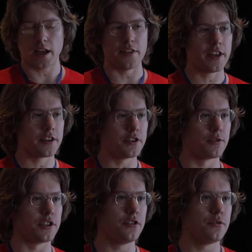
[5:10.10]
And then you
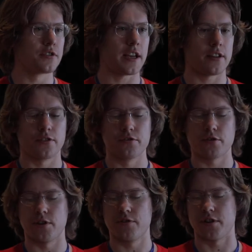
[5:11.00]
would use that learned
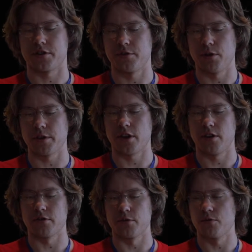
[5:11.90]
reward function, what we
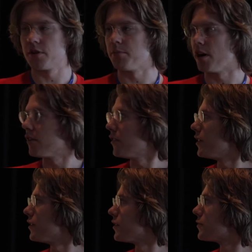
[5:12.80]
call the reward model
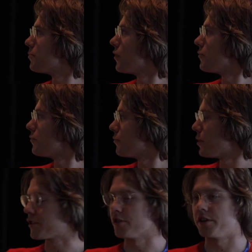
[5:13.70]
in this
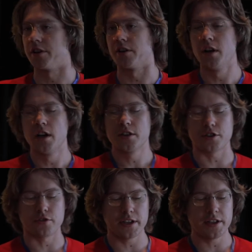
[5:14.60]
picture here,
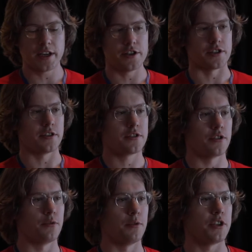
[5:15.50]
to train the agent.
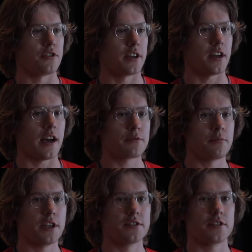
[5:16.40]
So it would be trying to
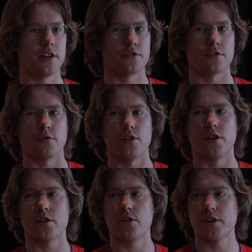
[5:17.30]
optimize its reward
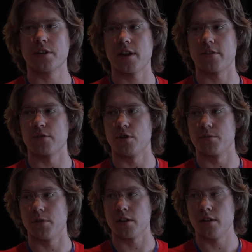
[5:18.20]
according to that
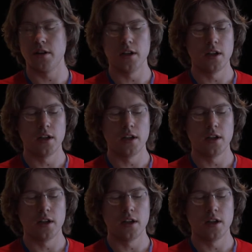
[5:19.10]
reward model.